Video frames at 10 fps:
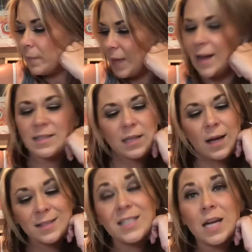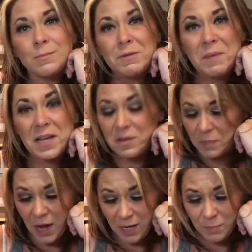And it's kind of time to pay the
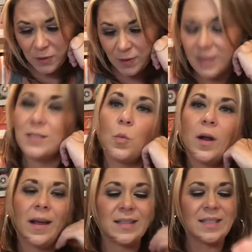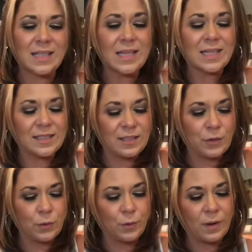piper is what I see.
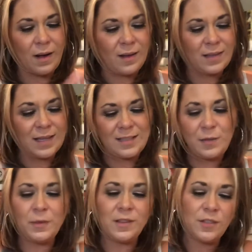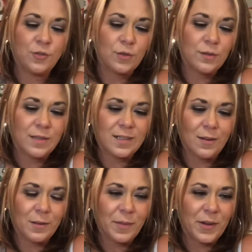So let's see what this truth is
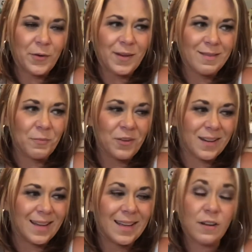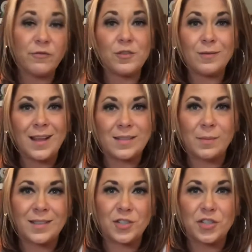all about. And then we're going to get a few last
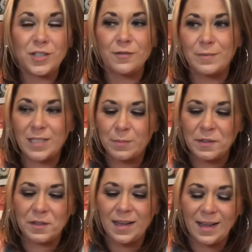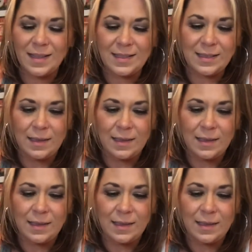messages from Spirit, guys.